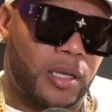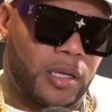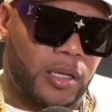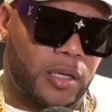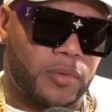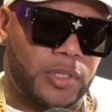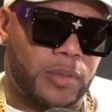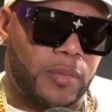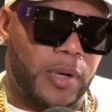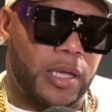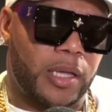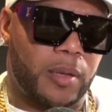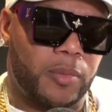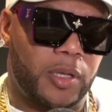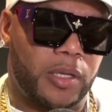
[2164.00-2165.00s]
It was in
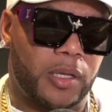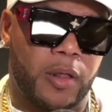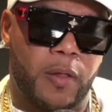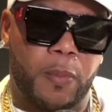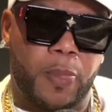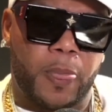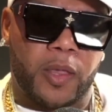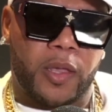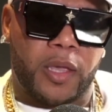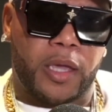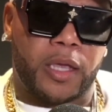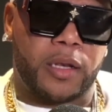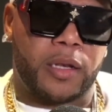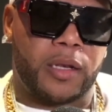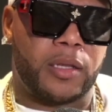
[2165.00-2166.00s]
Miami,
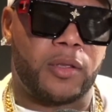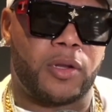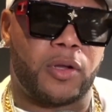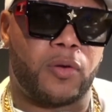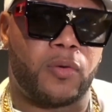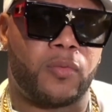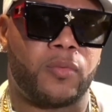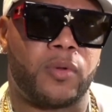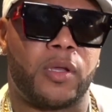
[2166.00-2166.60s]
and you know,